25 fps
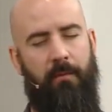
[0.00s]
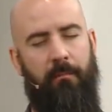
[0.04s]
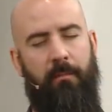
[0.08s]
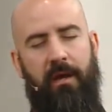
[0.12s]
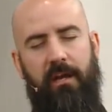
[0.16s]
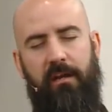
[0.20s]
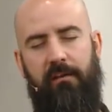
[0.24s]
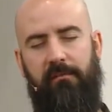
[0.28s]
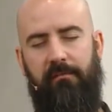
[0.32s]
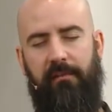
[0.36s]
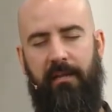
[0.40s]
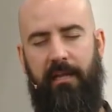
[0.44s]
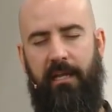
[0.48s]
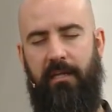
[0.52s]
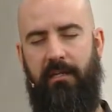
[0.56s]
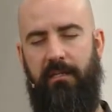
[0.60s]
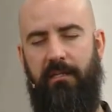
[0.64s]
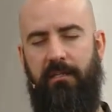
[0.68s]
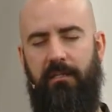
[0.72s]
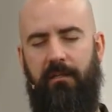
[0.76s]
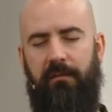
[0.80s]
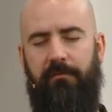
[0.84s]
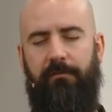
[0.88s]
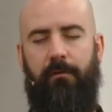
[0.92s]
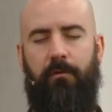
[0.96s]
might have landed
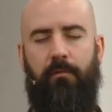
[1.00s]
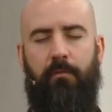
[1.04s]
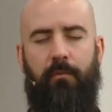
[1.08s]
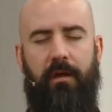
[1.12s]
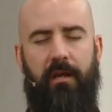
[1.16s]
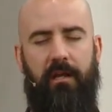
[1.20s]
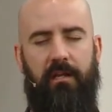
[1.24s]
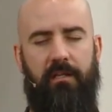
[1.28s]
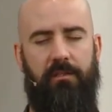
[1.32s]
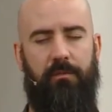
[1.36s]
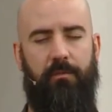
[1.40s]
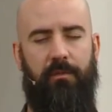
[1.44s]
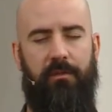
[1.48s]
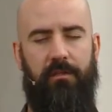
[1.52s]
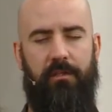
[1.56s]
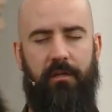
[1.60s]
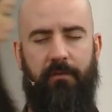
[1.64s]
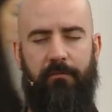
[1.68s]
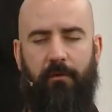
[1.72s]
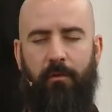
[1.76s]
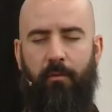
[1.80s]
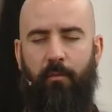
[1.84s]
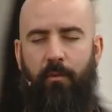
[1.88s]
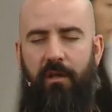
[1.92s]
different ways with different